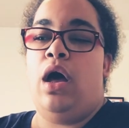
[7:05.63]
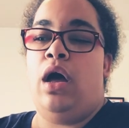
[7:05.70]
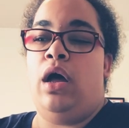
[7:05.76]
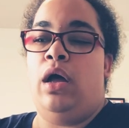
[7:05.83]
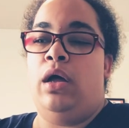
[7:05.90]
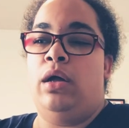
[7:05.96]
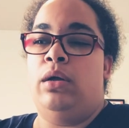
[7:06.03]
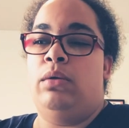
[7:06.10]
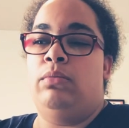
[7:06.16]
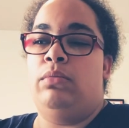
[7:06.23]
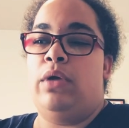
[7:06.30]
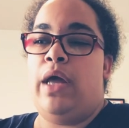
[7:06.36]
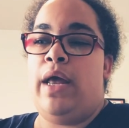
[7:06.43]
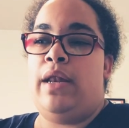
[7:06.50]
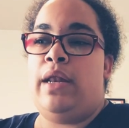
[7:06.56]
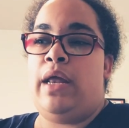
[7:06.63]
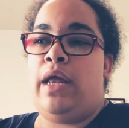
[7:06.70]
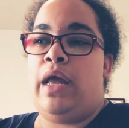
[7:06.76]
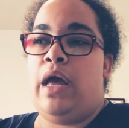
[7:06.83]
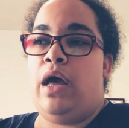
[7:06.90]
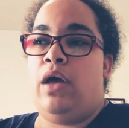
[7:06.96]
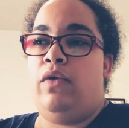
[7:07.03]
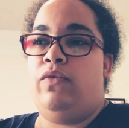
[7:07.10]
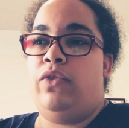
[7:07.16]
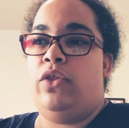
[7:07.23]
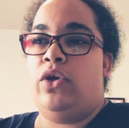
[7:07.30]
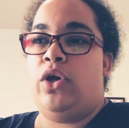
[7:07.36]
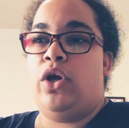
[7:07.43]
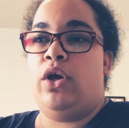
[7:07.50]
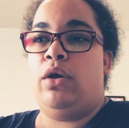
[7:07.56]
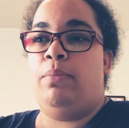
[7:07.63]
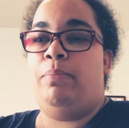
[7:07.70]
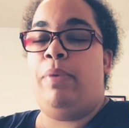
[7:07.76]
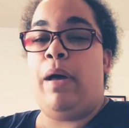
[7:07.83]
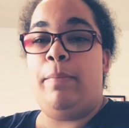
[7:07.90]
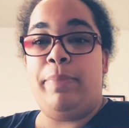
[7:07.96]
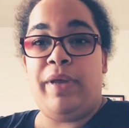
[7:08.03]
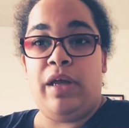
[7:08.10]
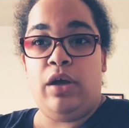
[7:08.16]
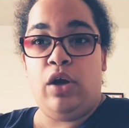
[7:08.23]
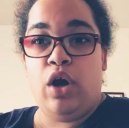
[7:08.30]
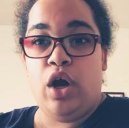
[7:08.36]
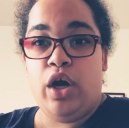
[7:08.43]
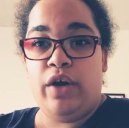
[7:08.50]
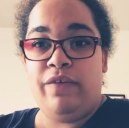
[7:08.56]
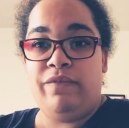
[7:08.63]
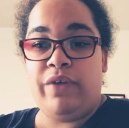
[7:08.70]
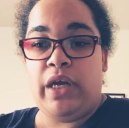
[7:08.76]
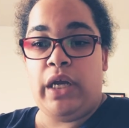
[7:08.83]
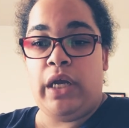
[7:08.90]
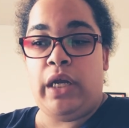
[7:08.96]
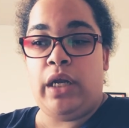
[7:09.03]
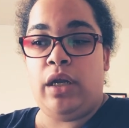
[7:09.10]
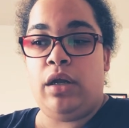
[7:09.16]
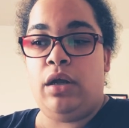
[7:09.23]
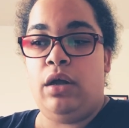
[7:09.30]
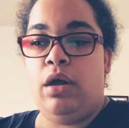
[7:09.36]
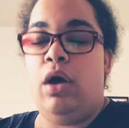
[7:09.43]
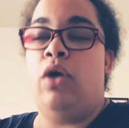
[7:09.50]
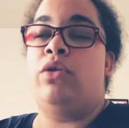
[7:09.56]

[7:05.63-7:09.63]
Um, and they have their pumpkin carving.